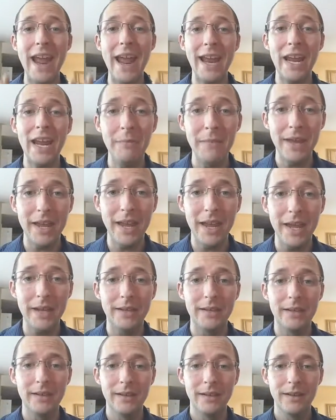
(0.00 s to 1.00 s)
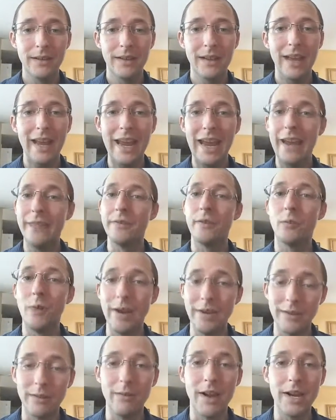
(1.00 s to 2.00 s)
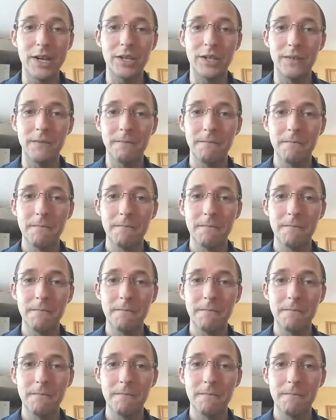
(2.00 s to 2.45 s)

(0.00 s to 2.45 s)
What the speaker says: aiming it in the right direction.